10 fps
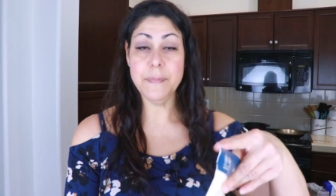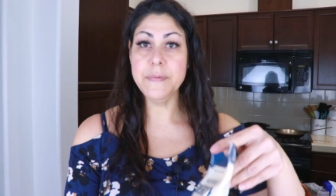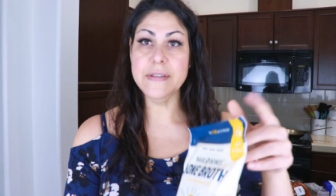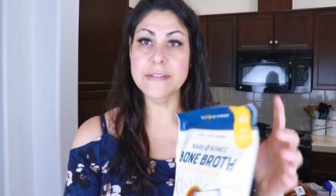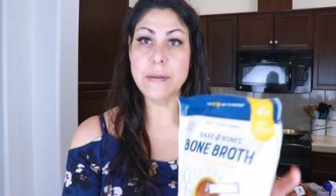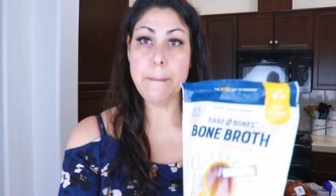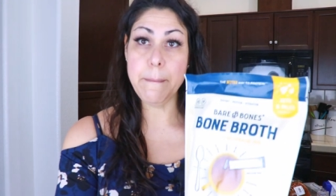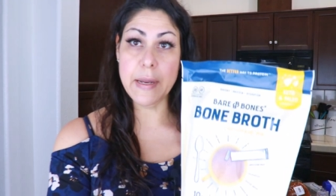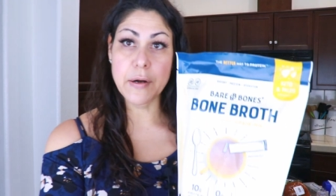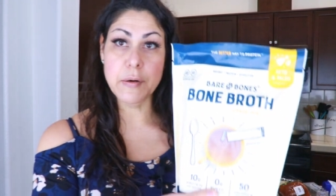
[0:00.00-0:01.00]
up this
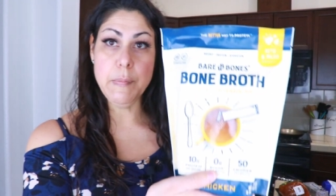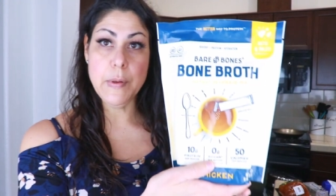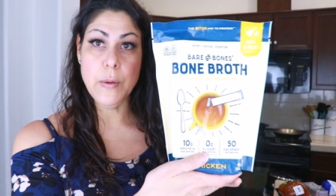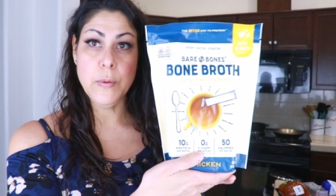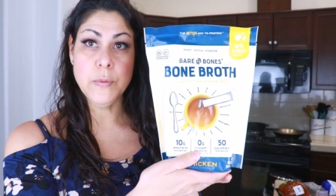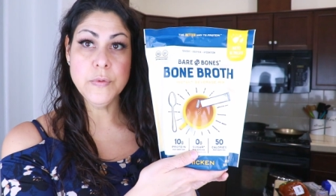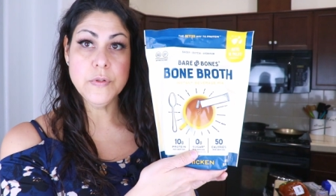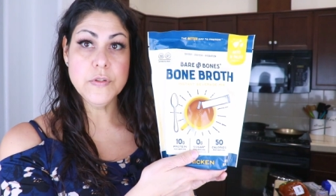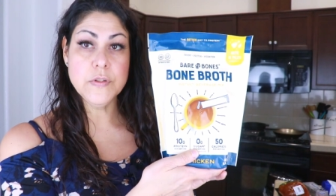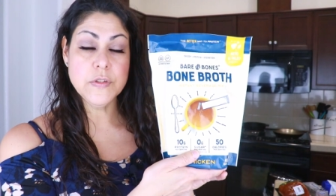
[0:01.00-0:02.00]
Bare
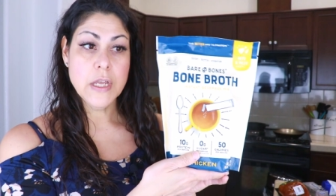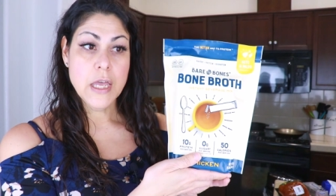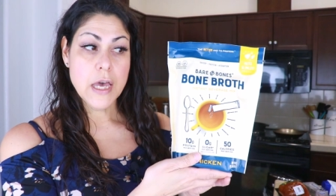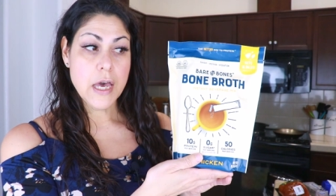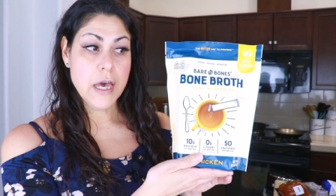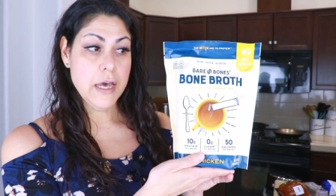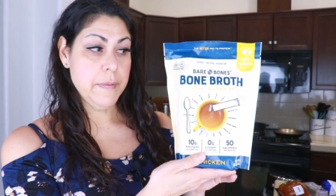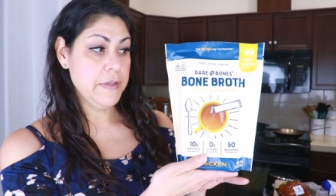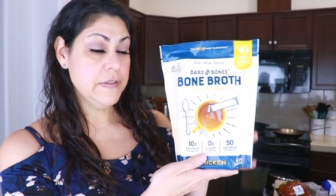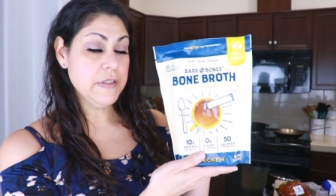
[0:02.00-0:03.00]
Bones
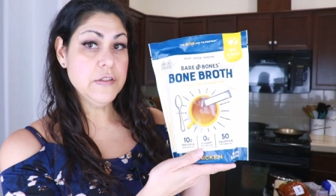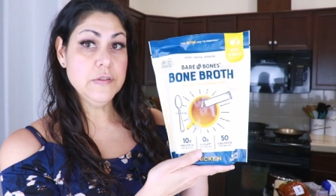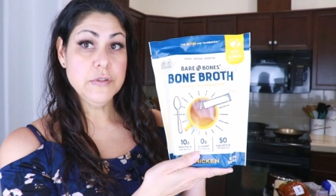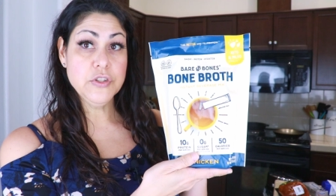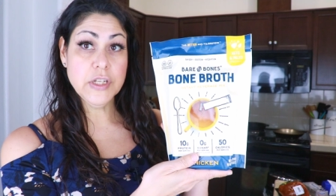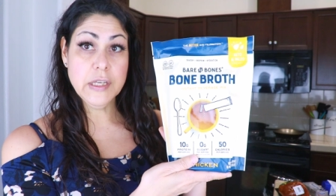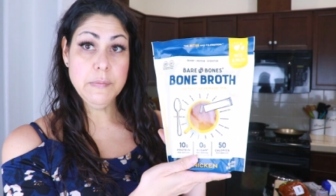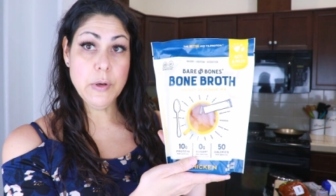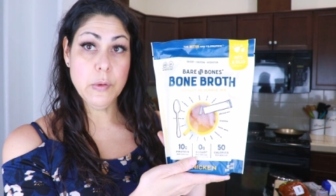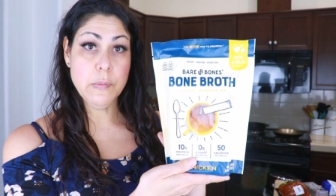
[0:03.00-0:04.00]
um, this is
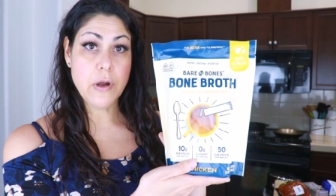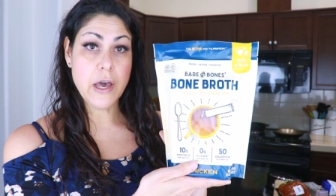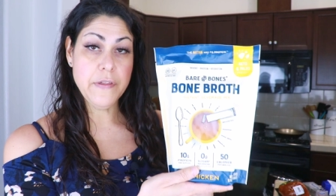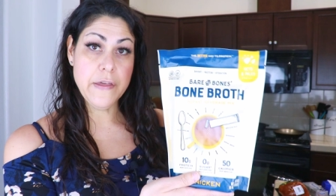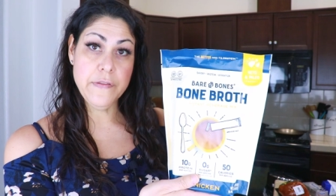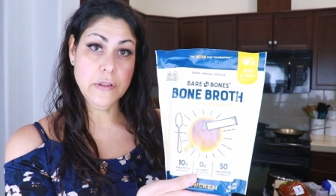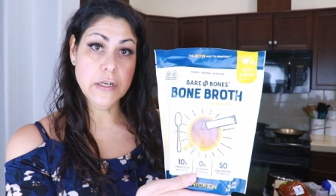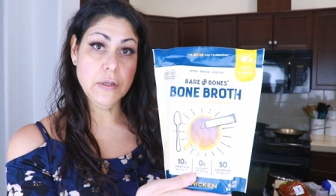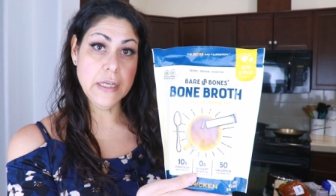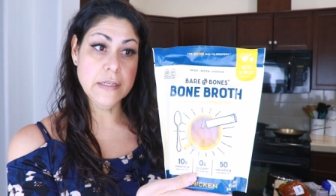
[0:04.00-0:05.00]
chicken bone broth and they're
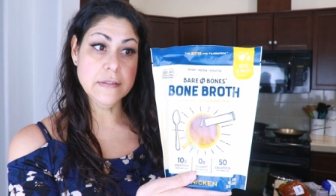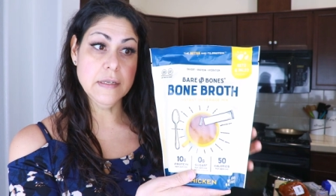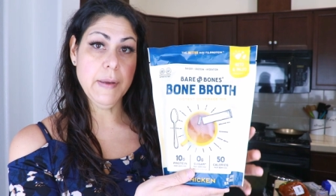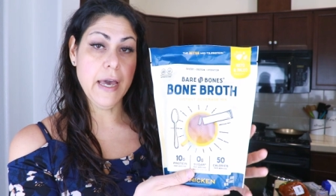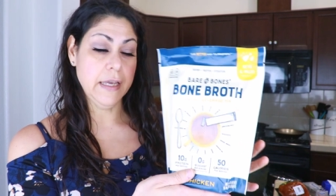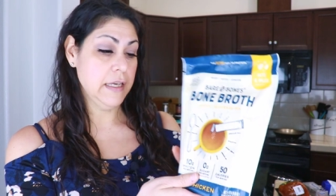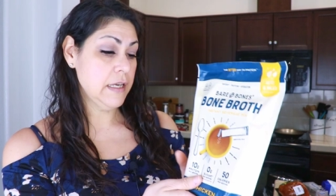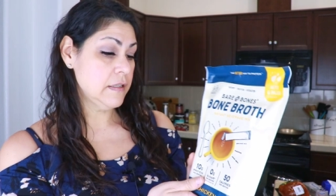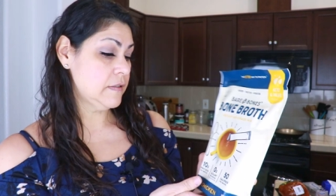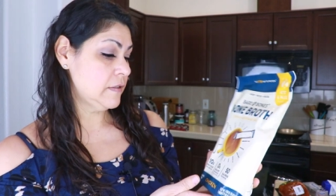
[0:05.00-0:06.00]
little instant
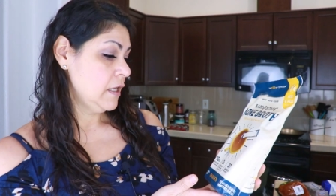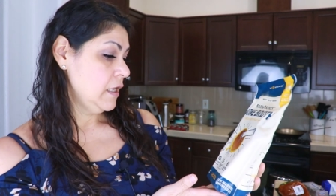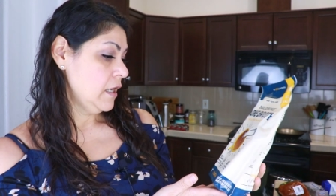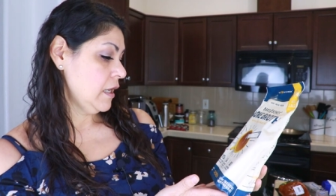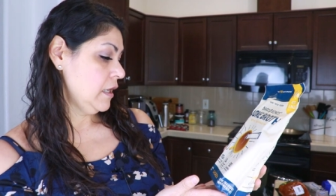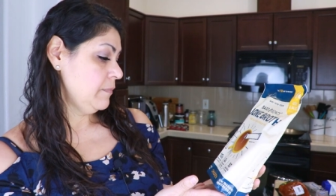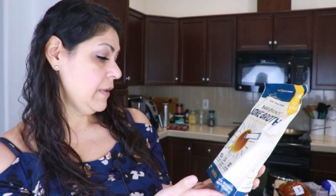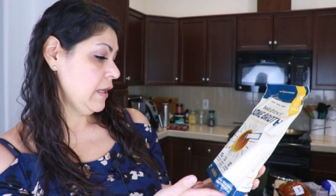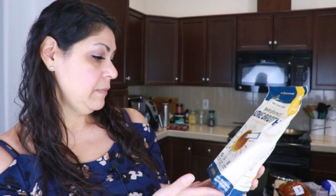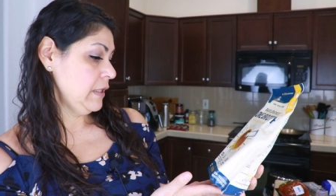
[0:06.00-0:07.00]
packets. Um,
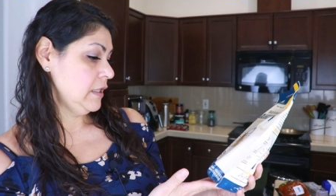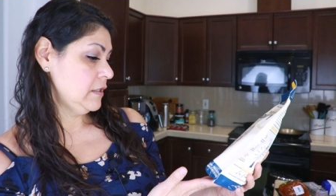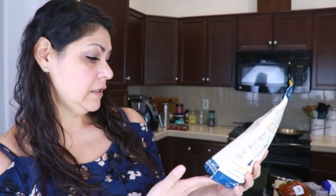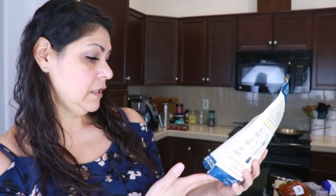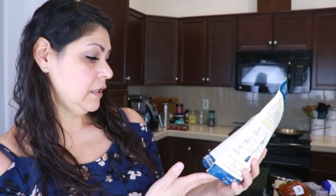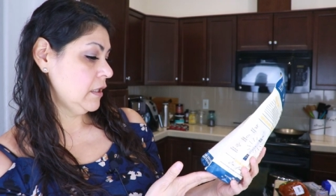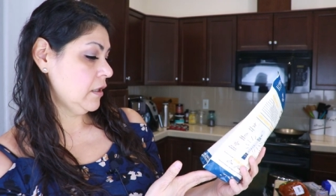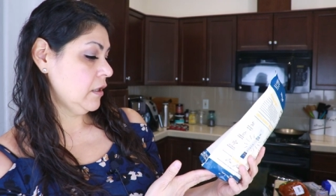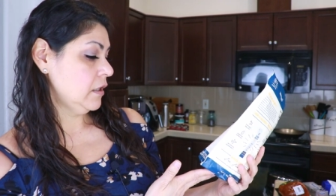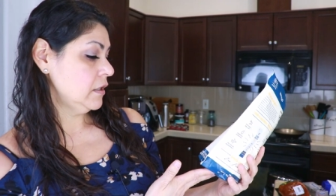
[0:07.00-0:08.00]
how many is in
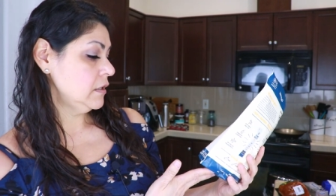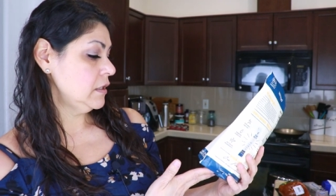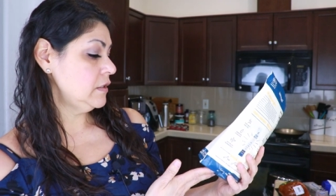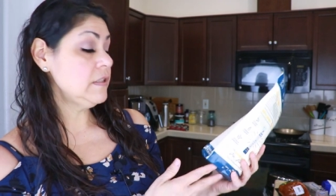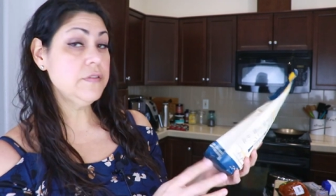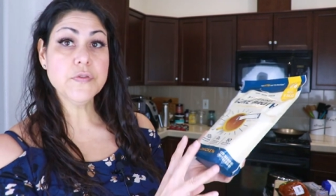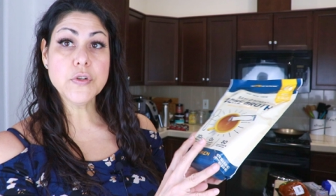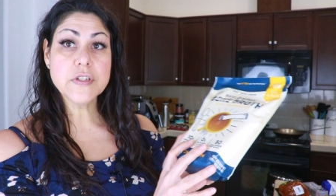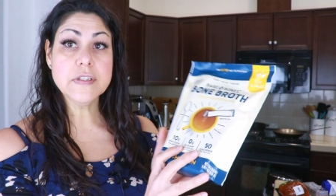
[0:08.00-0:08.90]
here? This is for